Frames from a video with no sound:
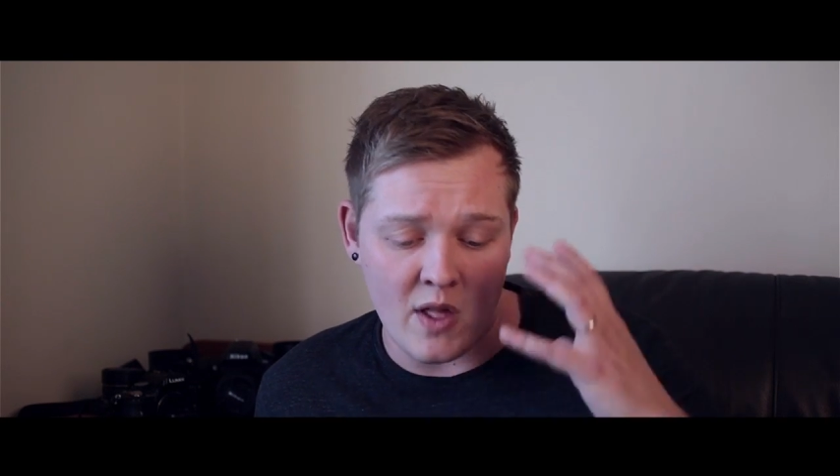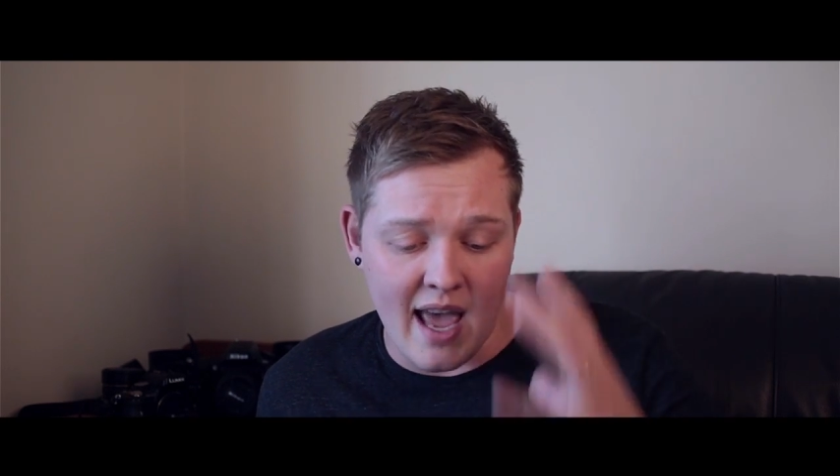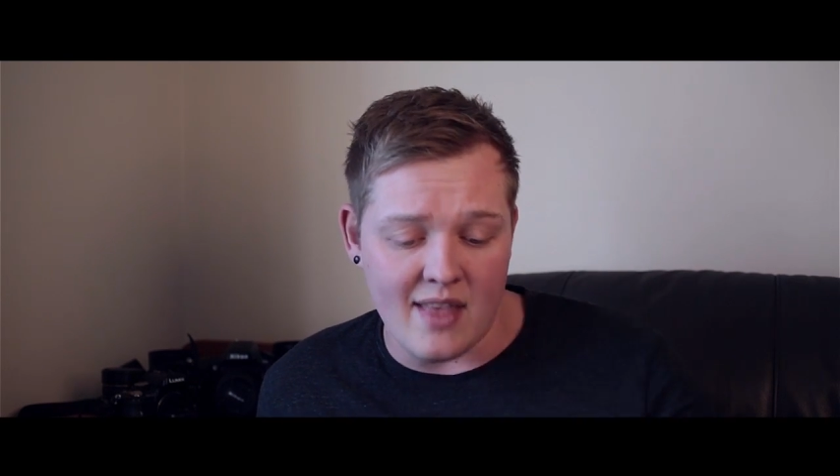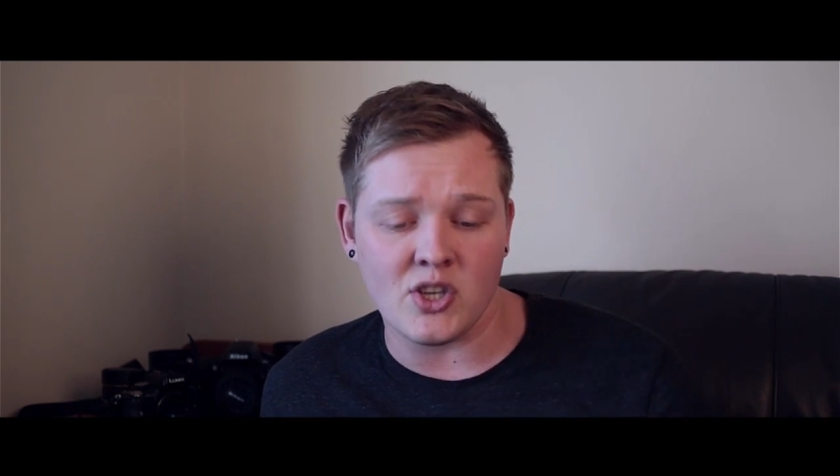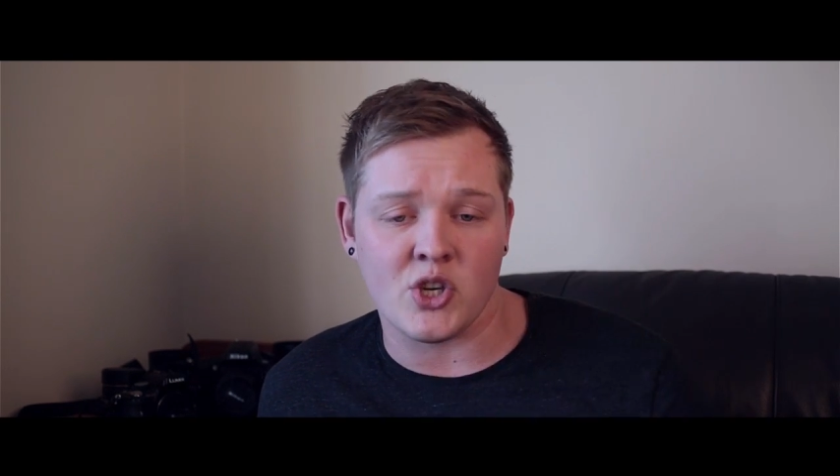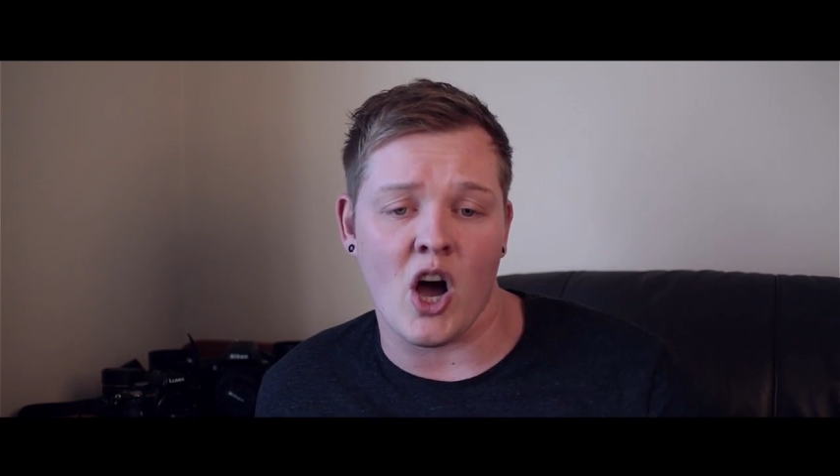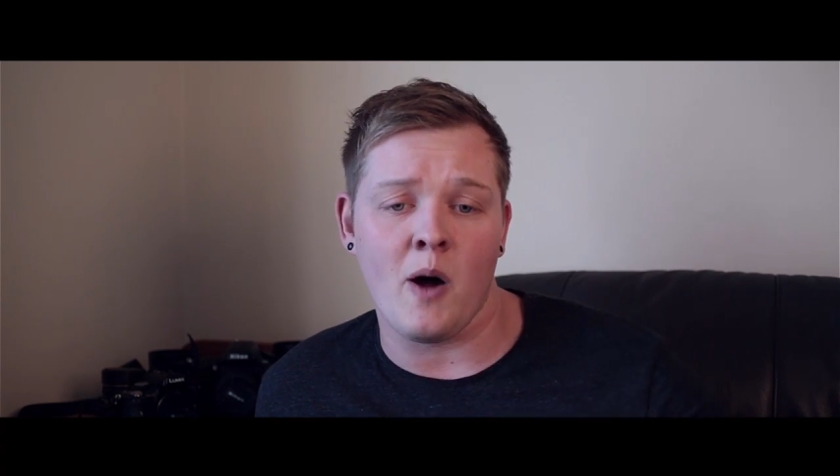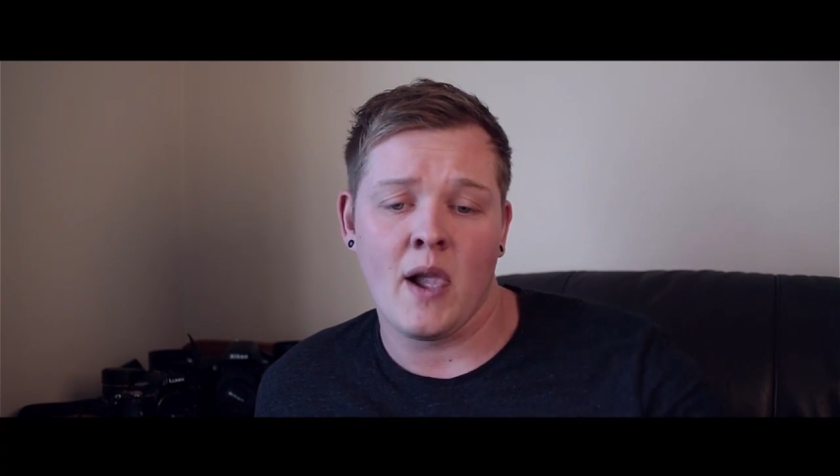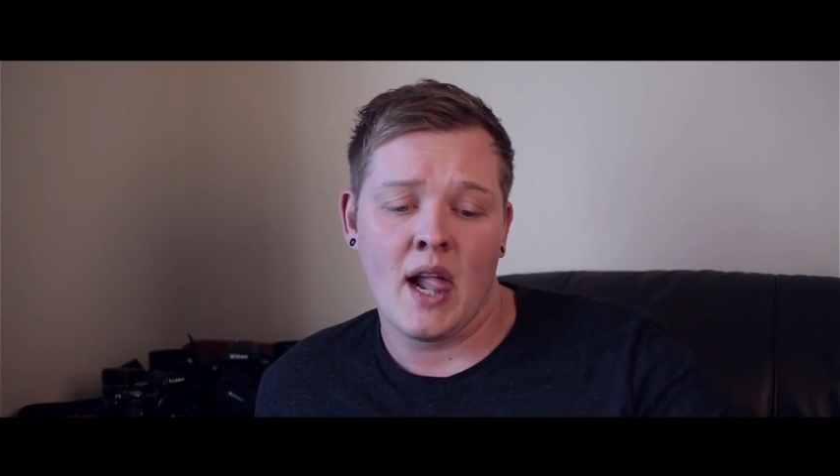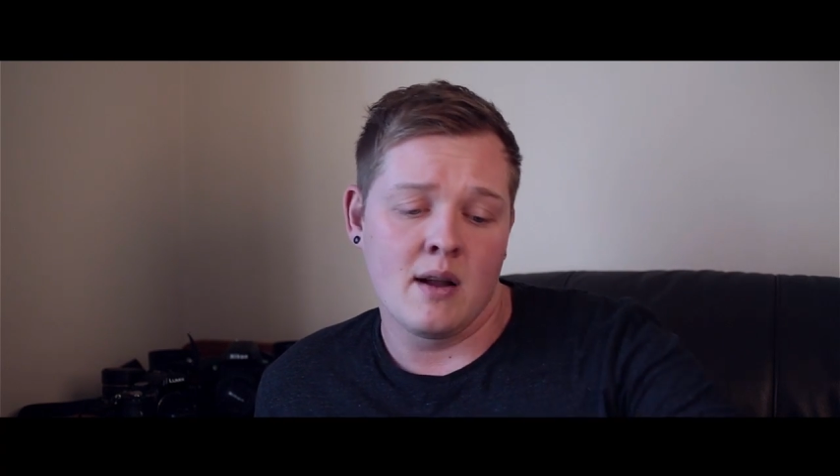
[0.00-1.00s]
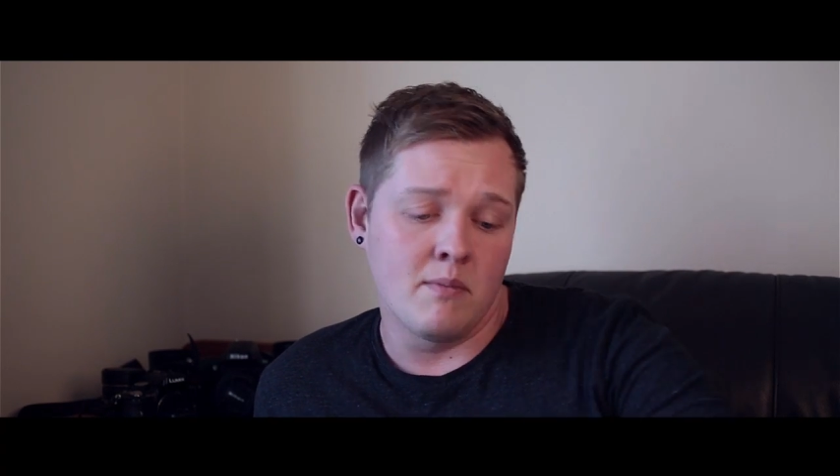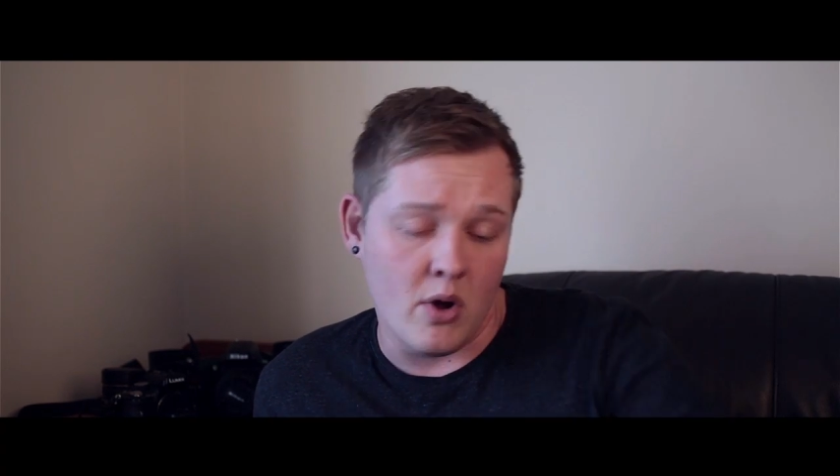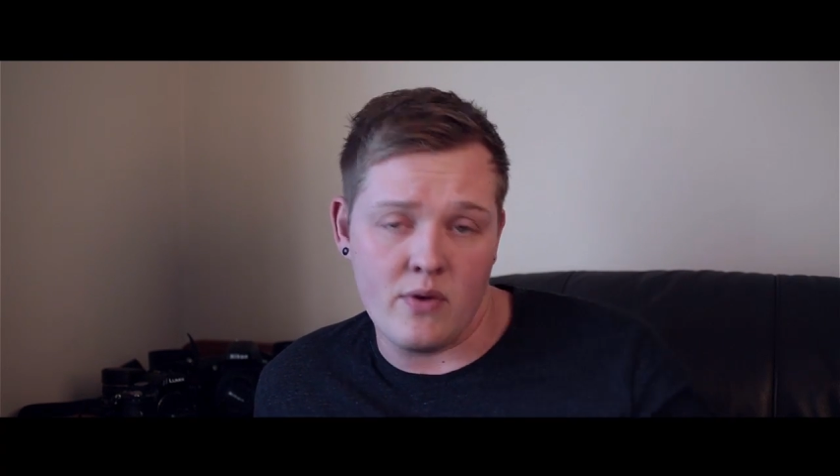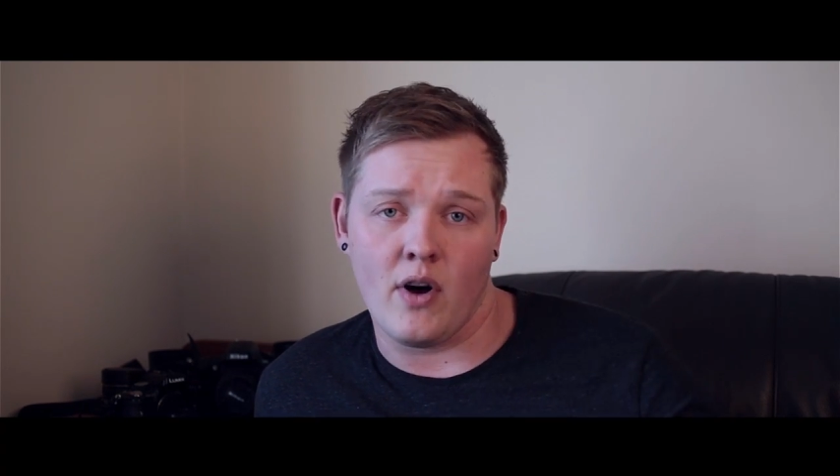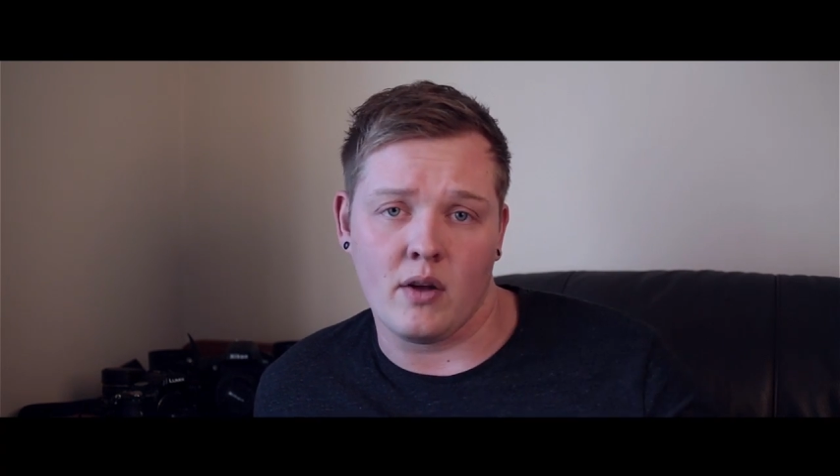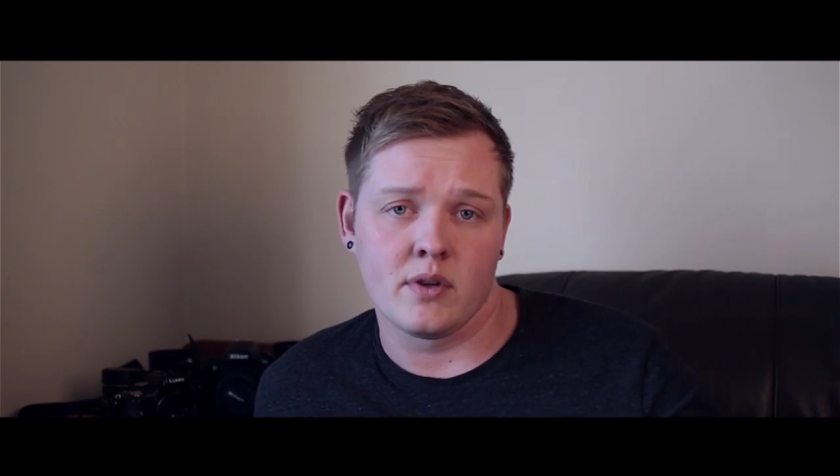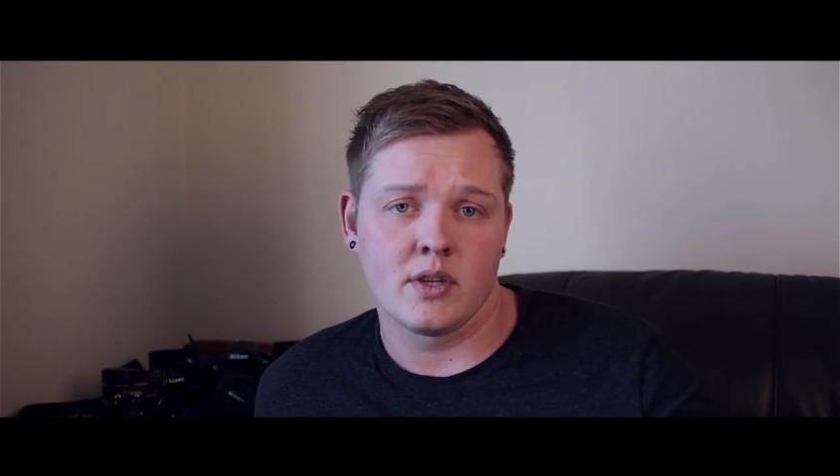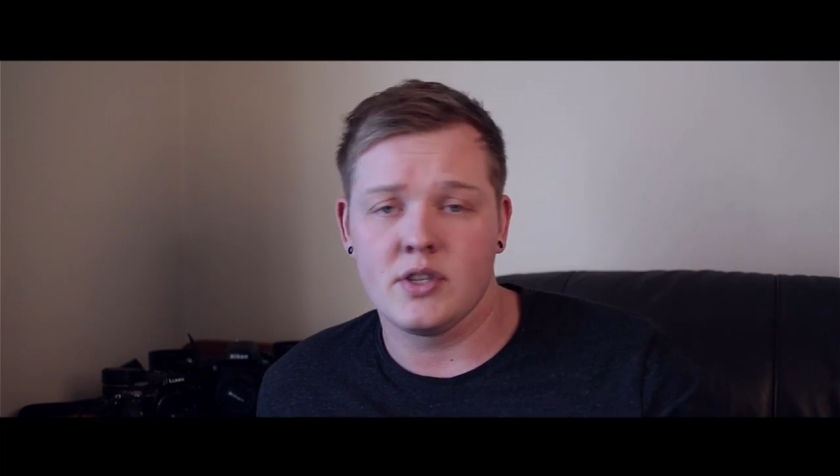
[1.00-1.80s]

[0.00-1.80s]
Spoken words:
You get the shot, move on.